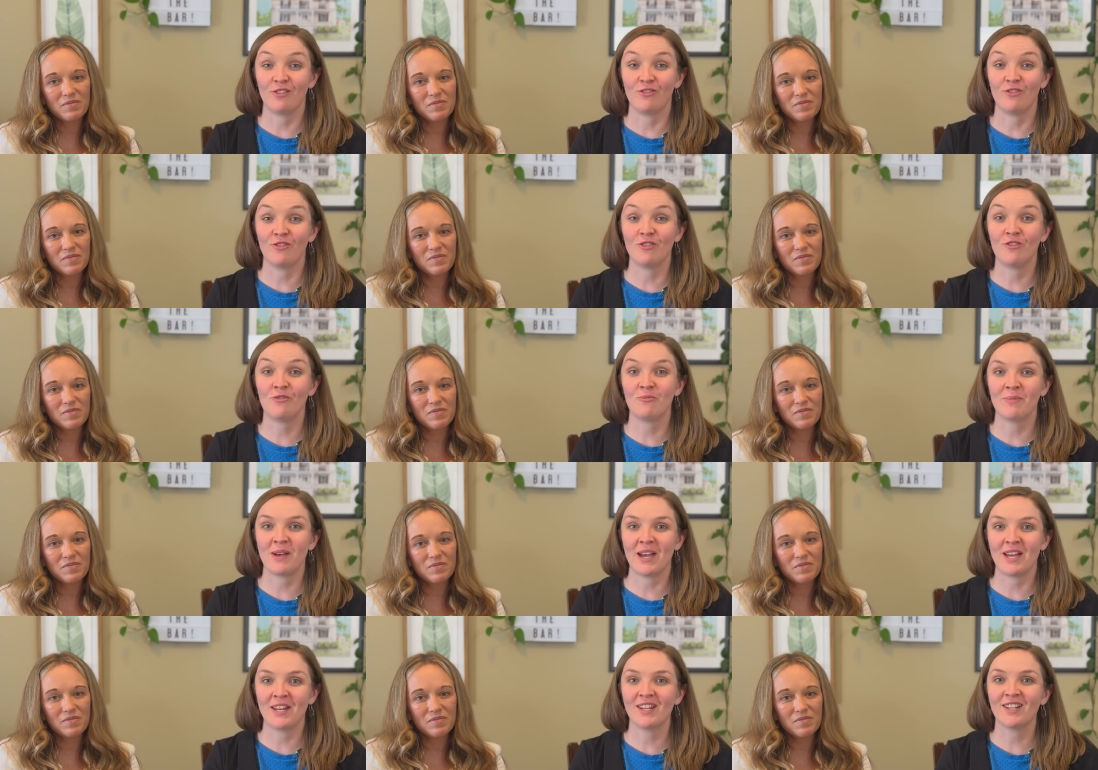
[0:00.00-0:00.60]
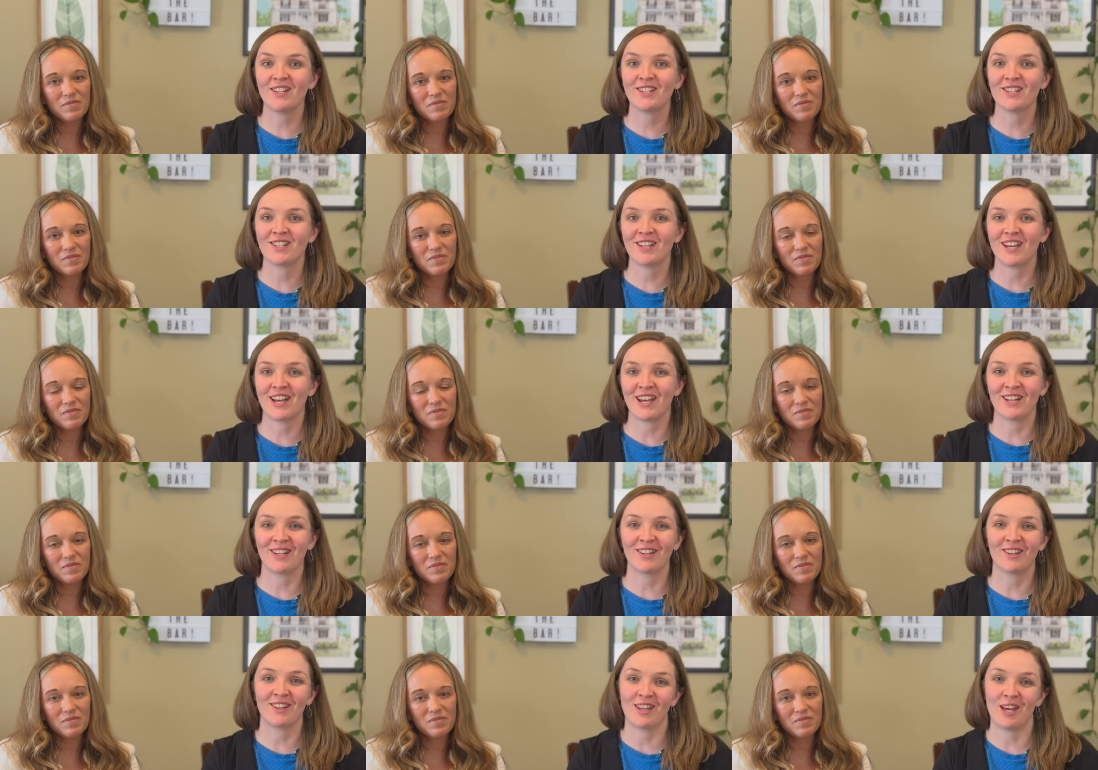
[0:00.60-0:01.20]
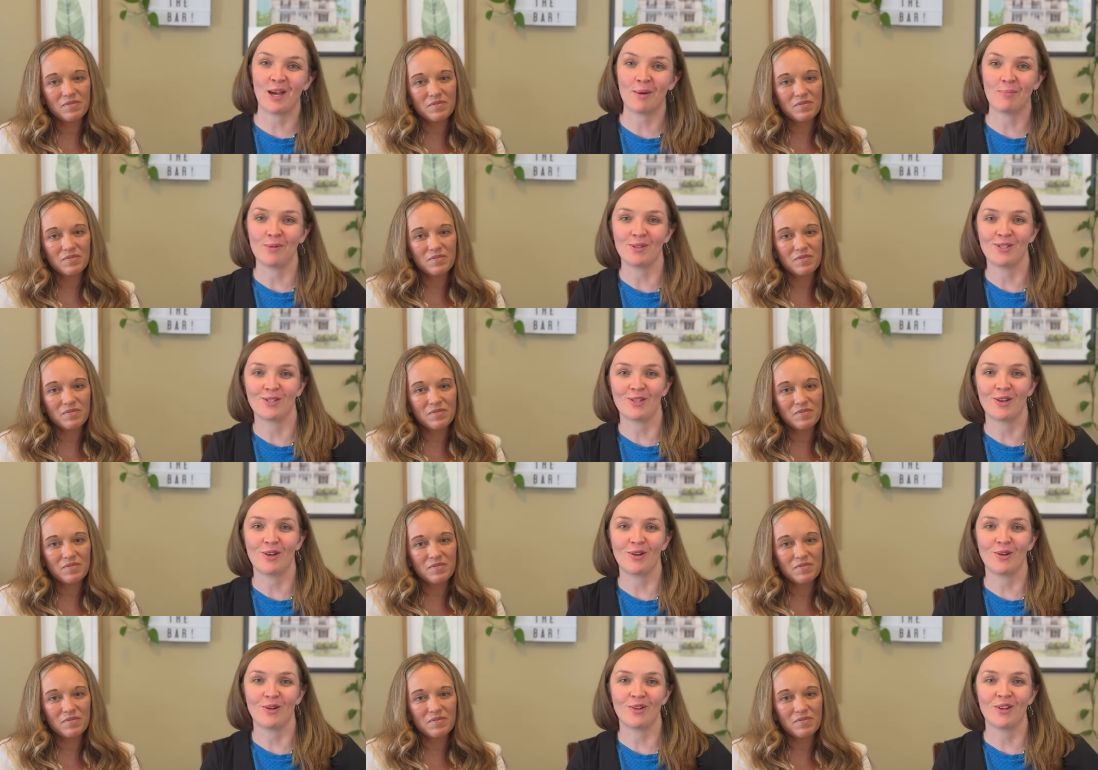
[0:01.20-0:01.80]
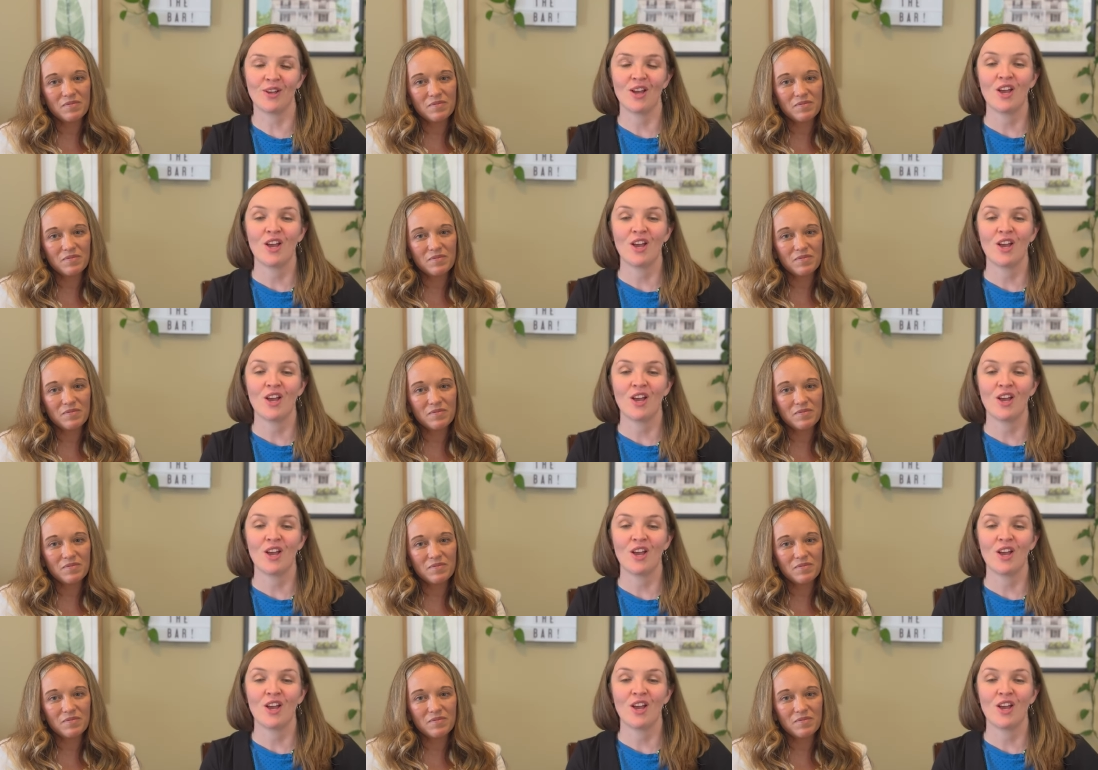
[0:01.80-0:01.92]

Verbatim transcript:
Speaker 1: if you've made it to the end of the episode.